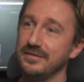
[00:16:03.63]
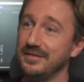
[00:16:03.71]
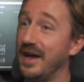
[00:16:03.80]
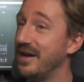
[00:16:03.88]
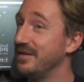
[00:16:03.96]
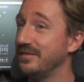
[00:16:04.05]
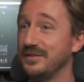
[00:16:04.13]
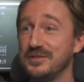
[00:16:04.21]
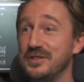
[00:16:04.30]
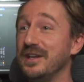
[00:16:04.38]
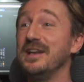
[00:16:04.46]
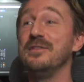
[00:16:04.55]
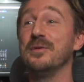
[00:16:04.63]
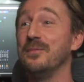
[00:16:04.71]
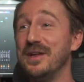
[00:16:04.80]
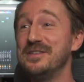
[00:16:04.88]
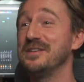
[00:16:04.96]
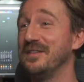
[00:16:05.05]
Yeah, she didn't even
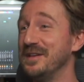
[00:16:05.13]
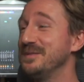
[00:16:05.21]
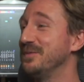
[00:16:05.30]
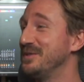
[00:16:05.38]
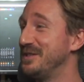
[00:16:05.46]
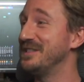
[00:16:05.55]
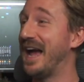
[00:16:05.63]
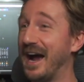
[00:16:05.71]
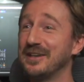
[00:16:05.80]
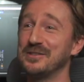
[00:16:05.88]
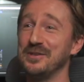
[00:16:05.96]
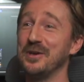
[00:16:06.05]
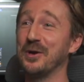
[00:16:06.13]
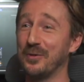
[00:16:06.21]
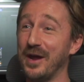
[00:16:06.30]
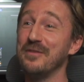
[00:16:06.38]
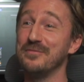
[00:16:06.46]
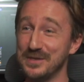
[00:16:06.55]
mention this, but she's actually a
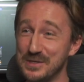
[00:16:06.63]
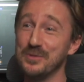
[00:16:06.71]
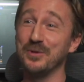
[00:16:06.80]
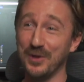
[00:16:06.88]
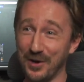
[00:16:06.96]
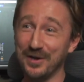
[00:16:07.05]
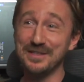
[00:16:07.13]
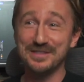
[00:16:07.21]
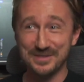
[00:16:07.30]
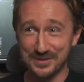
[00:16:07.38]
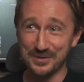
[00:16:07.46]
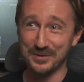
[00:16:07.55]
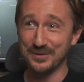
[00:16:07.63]
great visual artist, too.